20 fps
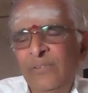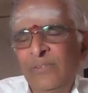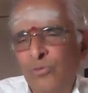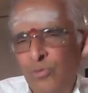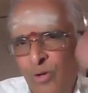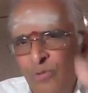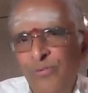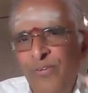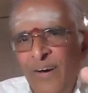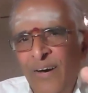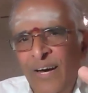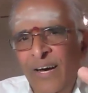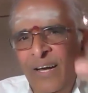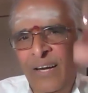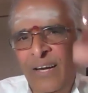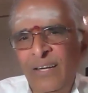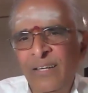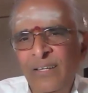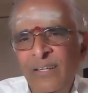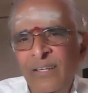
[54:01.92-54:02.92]
so
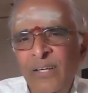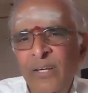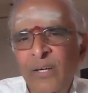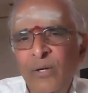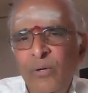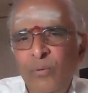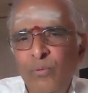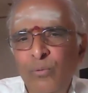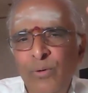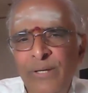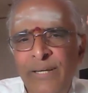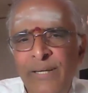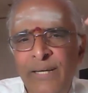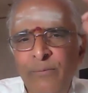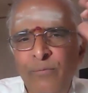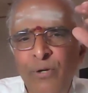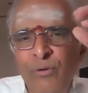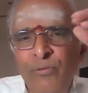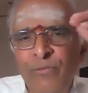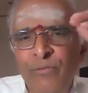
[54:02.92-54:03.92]
far
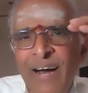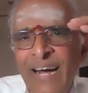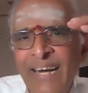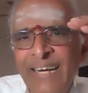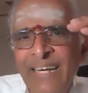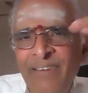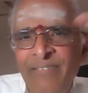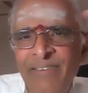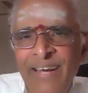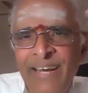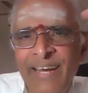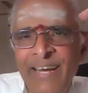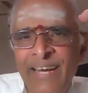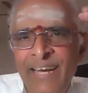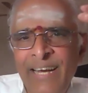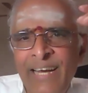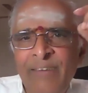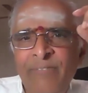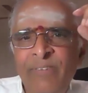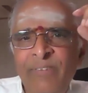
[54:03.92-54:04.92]
would walk
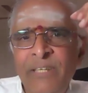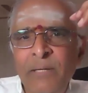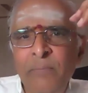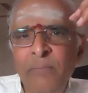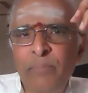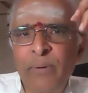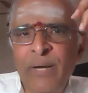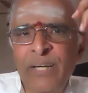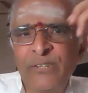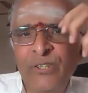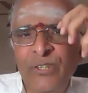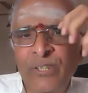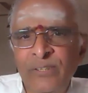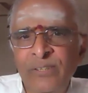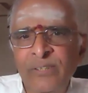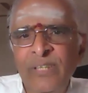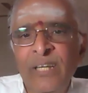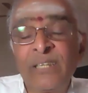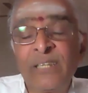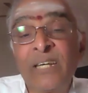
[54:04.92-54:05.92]
away with the
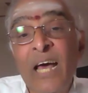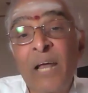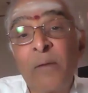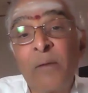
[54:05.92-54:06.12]
impression that